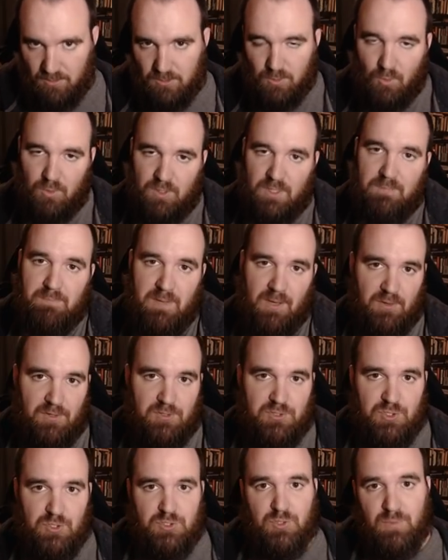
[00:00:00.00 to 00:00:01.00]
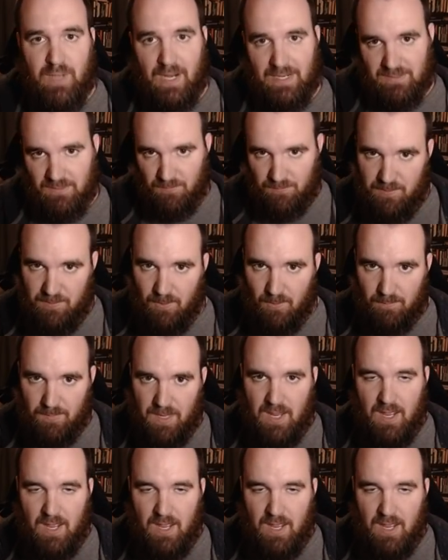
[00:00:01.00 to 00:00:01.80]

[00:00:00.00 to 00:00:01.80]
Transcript: Lord and Miller to direct the film.